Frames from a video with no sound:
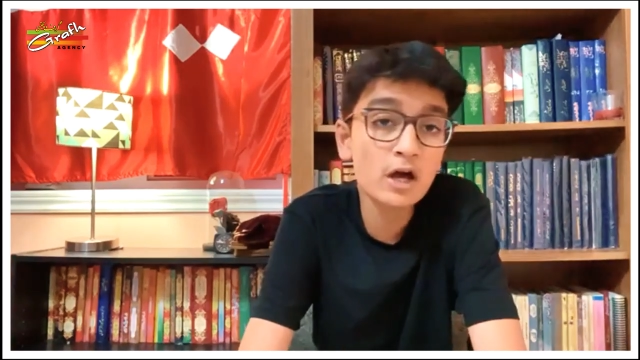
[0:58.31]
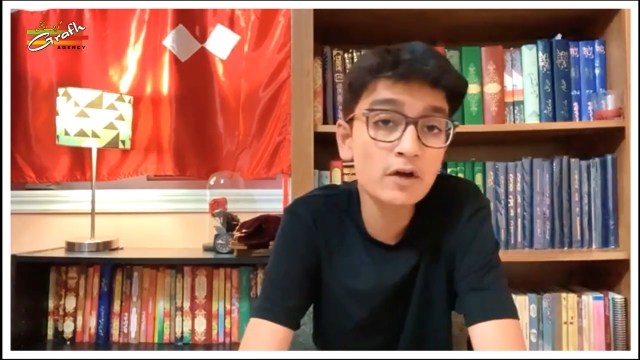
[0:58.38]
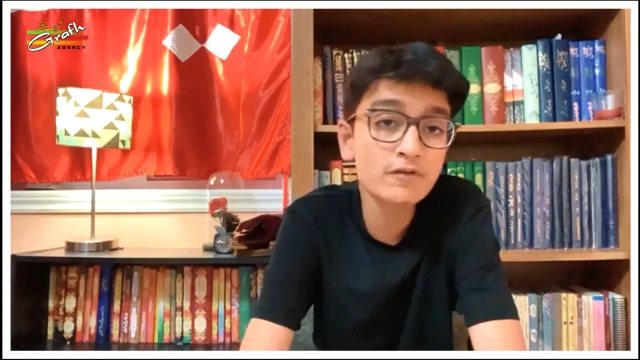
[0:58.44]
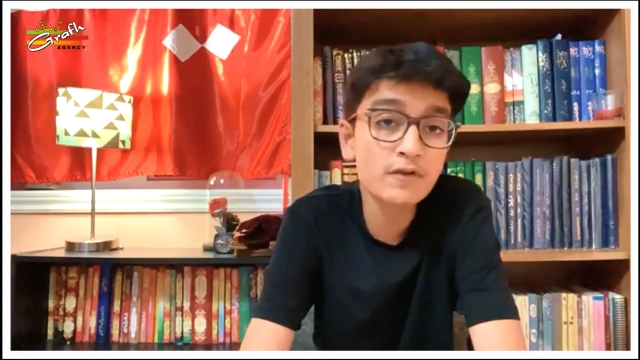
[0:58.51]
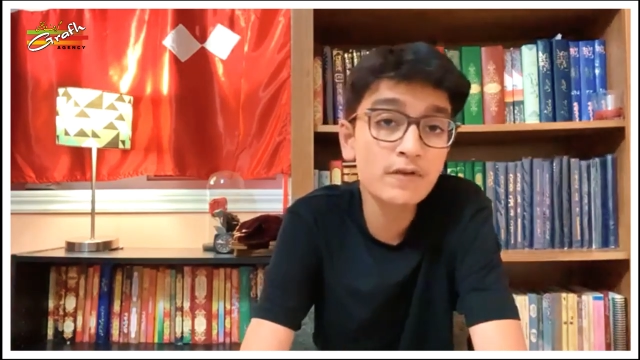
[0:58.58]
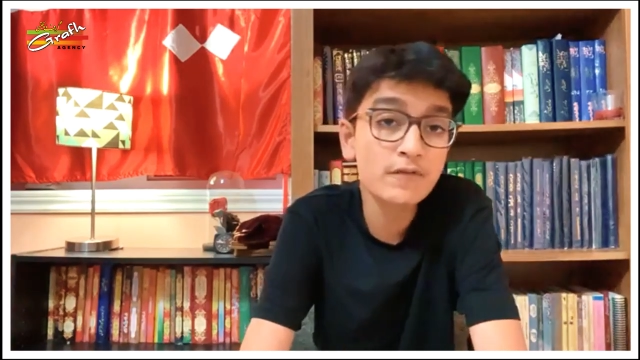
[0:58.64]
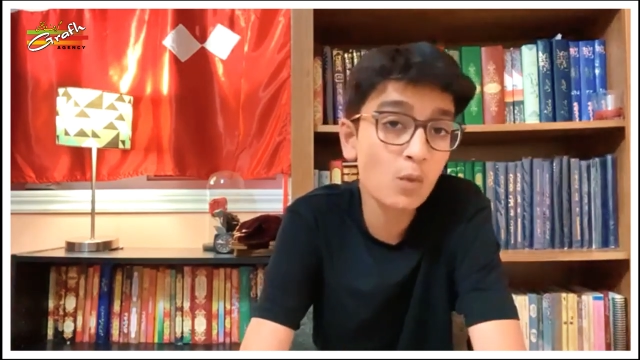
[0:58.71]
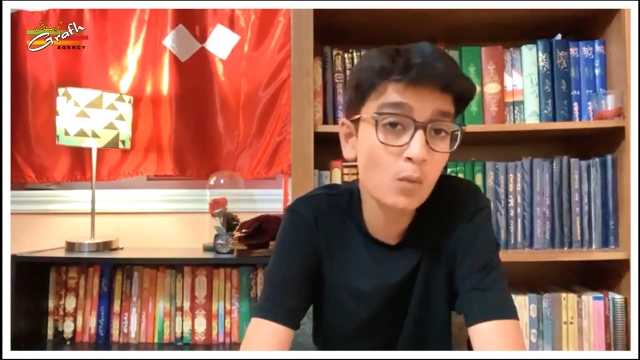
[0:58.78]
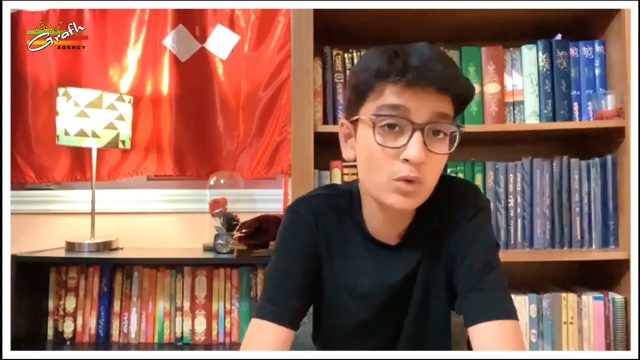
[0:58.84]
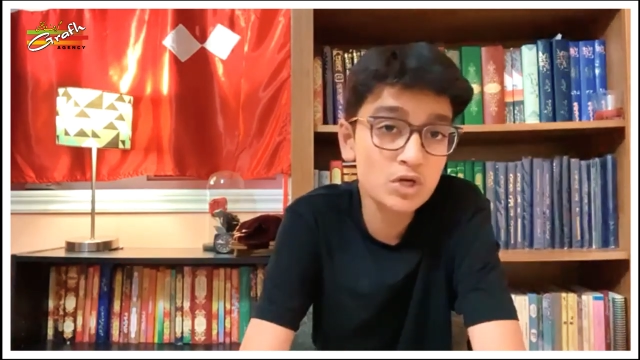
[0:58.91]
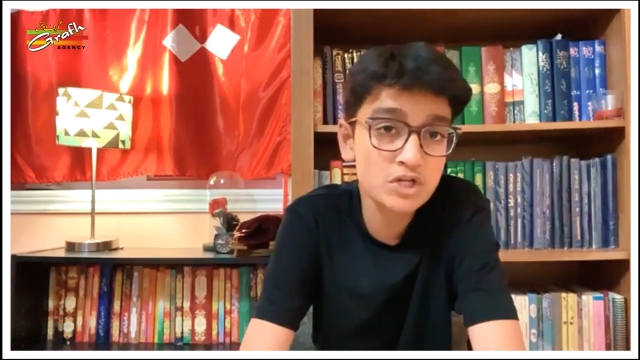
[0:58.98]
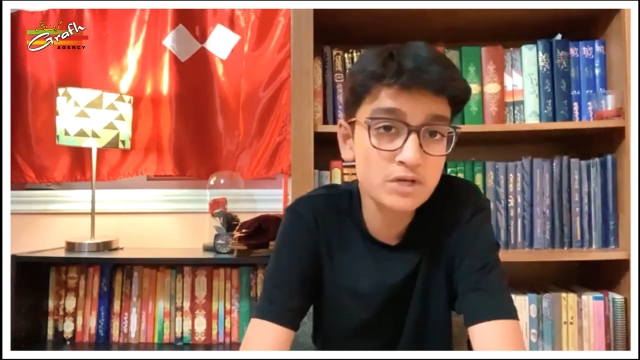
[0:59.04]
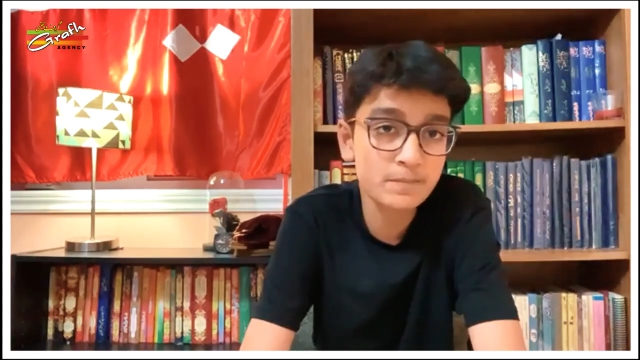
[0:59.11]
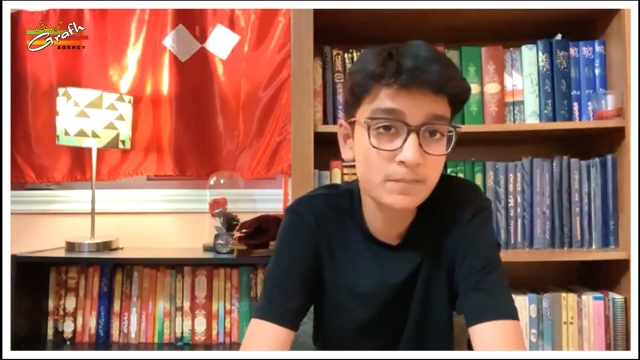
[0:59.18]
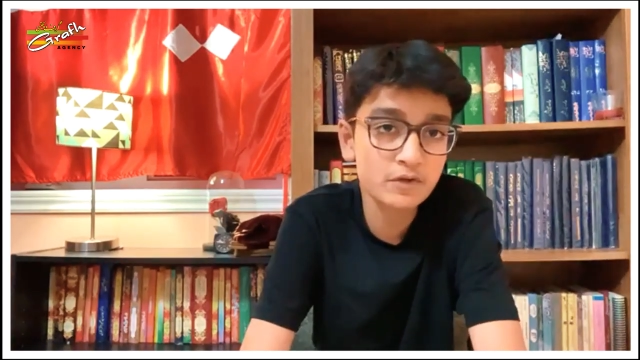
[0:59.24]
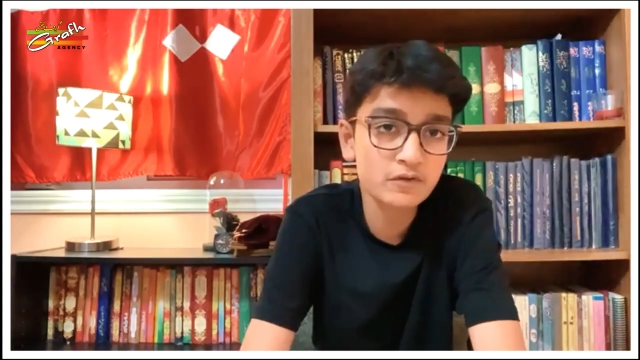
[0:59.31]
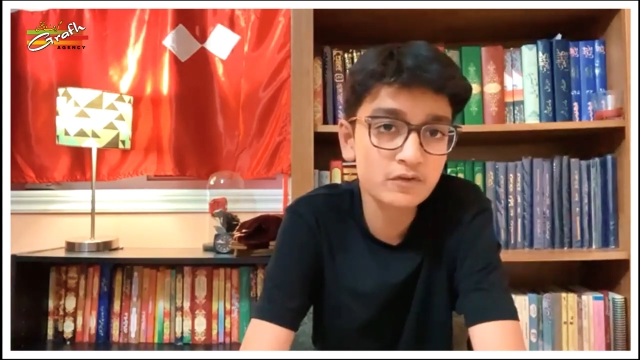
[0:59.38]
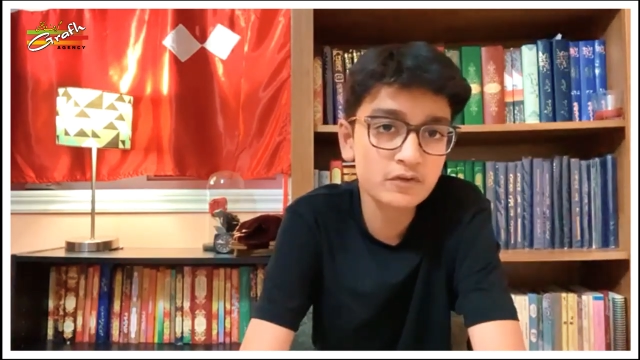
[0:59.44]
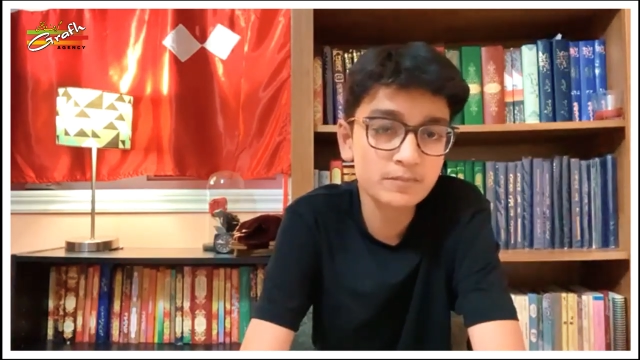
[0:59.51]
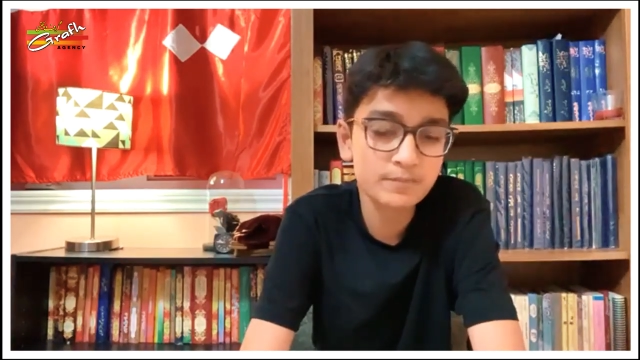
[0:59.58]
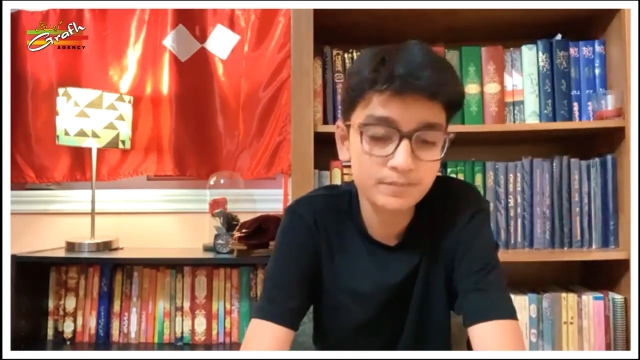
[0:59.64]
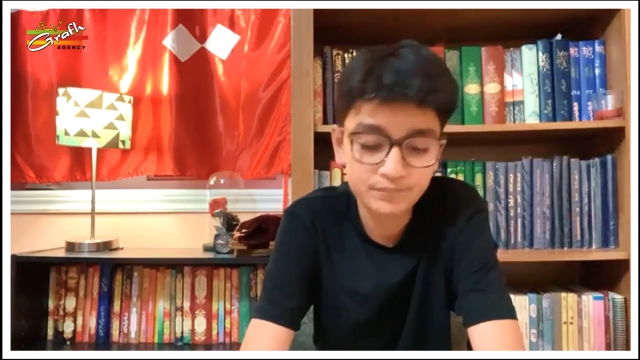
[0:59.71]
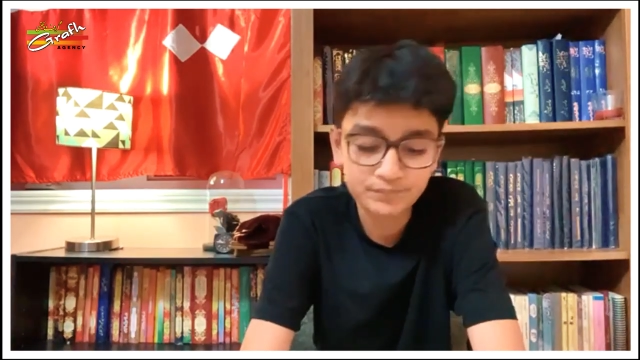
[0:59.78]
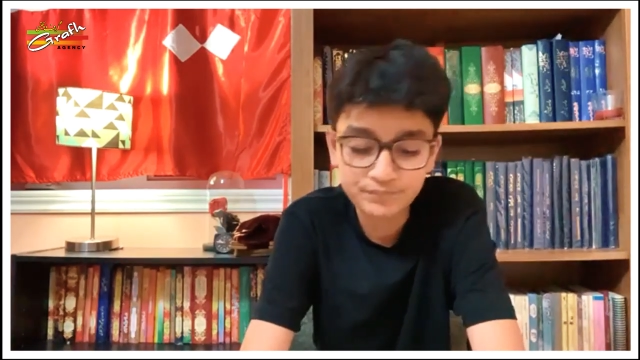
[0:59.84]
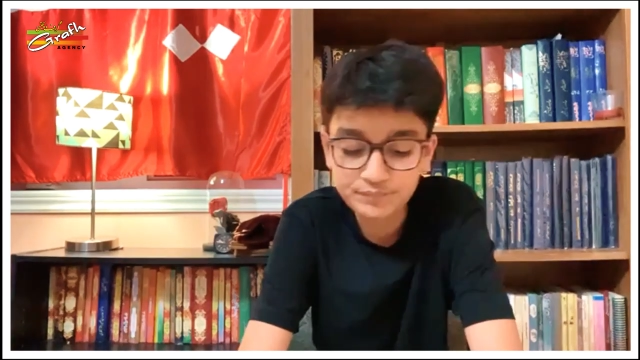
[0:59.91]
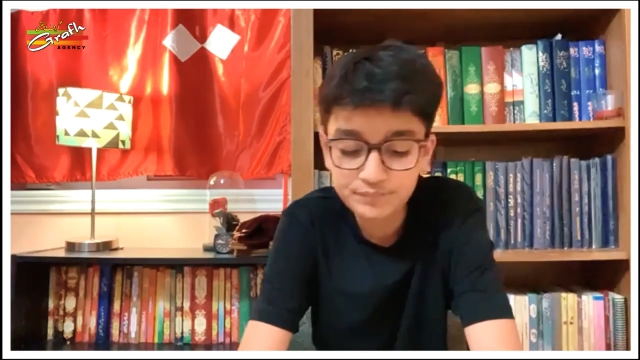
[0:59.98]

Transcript: of the worshippers.